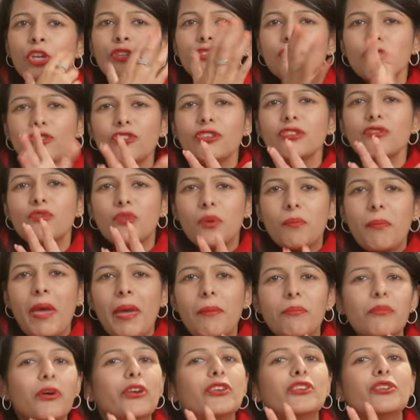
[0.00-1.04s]
So just
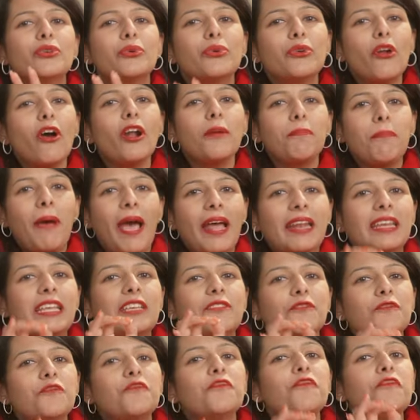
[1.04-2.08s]
remember, do not
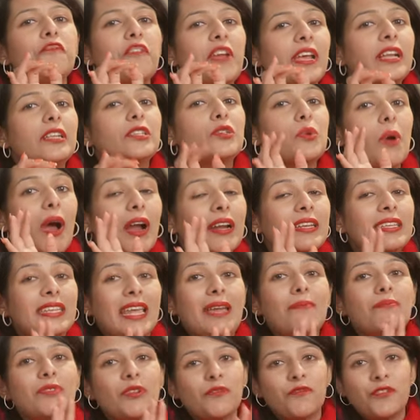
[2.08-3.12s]
panic if you fail to
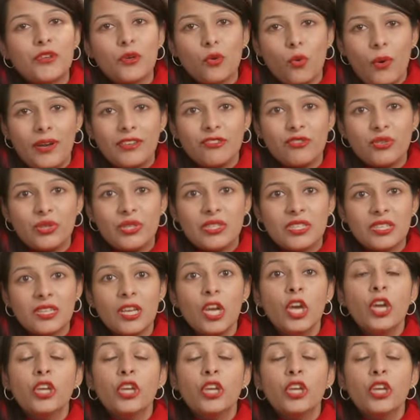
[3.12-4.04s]
attempt a few questions.